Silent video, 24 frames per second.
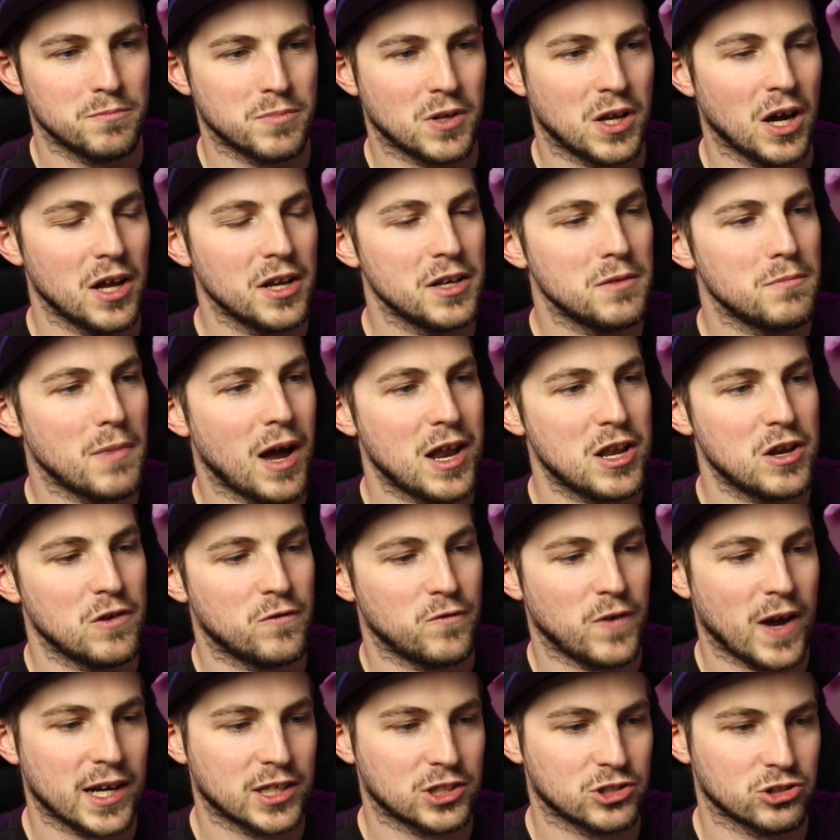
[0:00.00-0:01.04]
gun
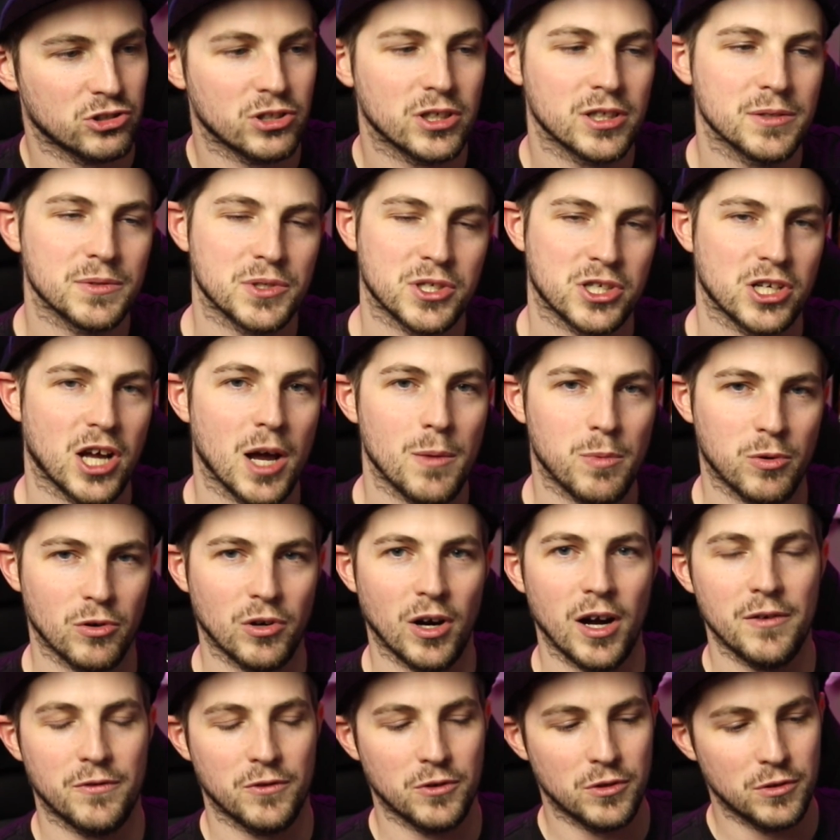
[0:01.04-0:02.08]
manufacturer sniper
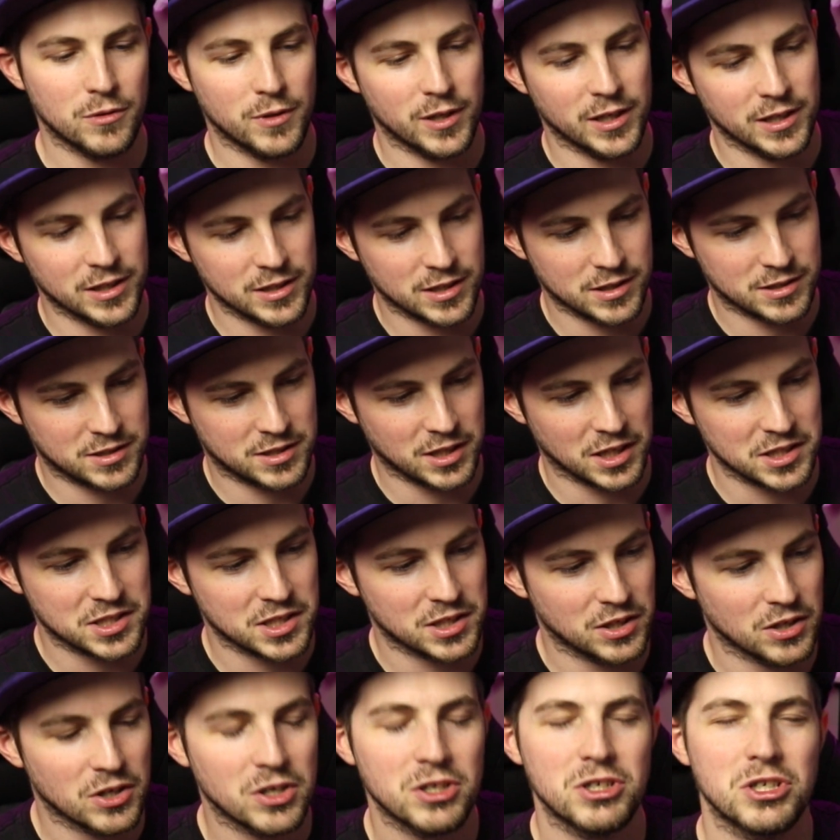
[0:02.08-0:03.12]
rifle and
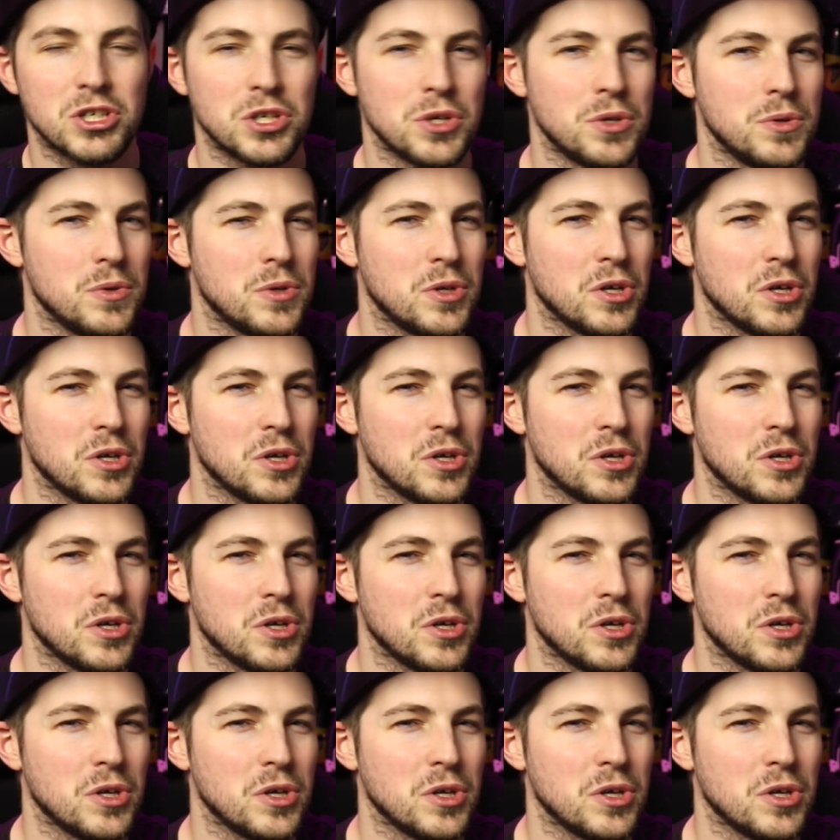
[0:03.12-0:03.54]
doesn't look too